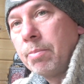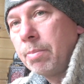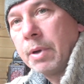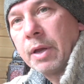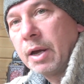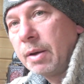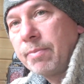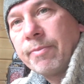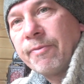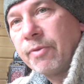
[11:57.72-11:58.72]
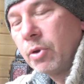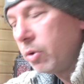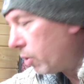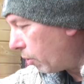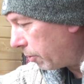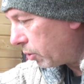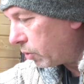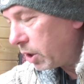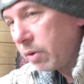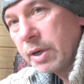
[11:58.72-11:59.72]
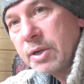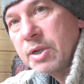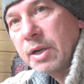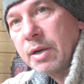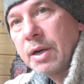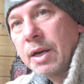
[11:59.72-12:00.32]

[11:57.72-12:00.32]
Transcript: But they're phenomenal units. It